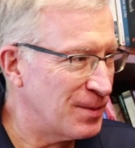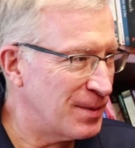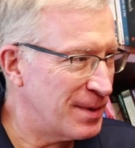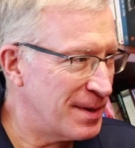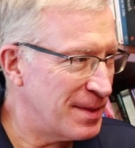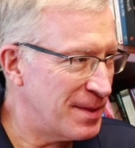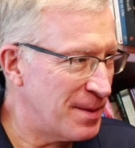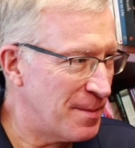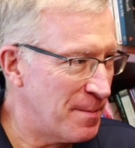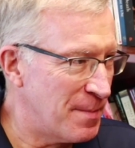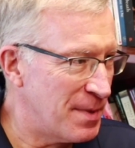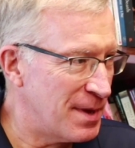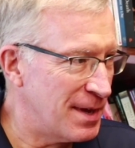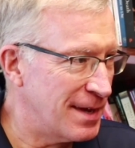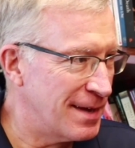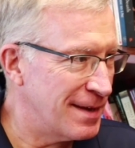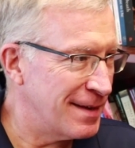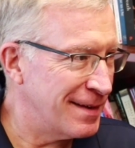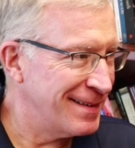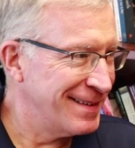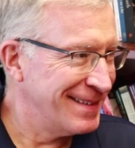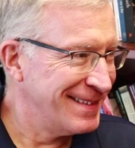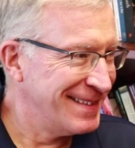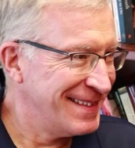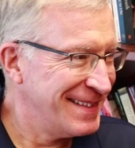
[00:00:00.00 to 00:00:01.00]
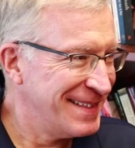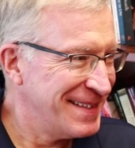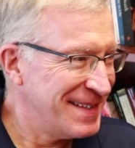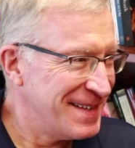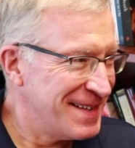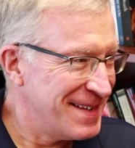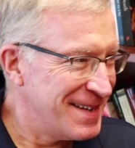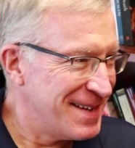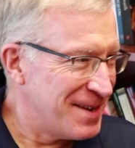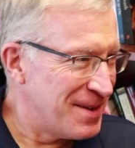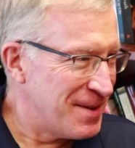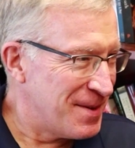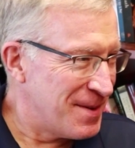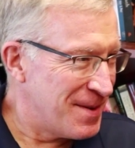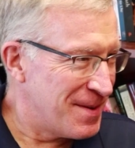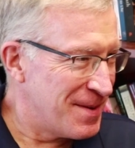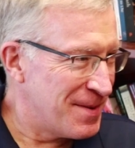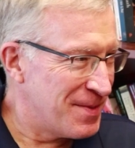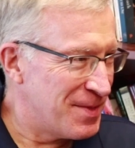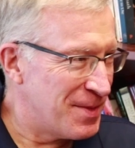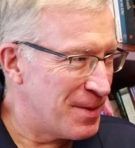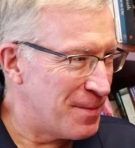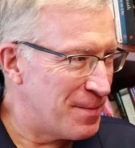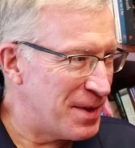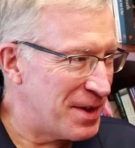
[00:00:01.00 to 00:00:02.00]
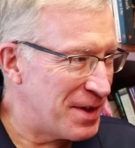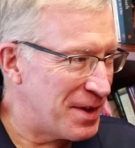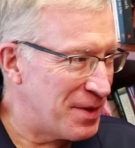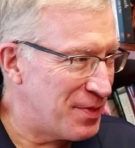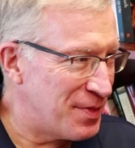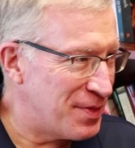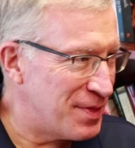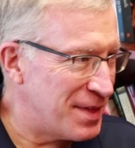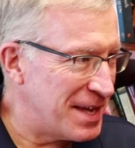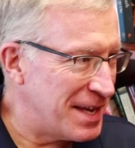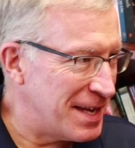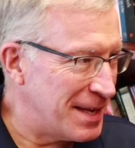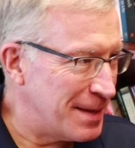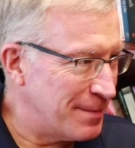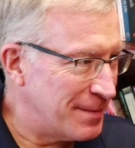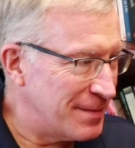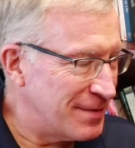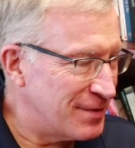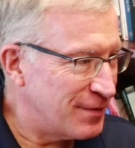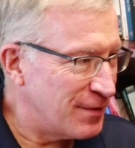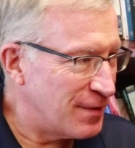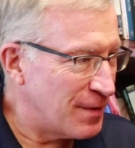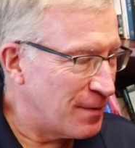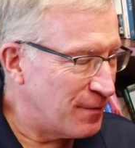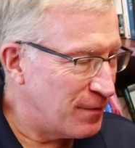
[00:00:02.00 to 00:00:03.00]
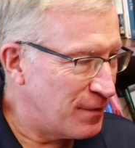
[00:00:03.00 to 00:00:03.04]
What are the big themes from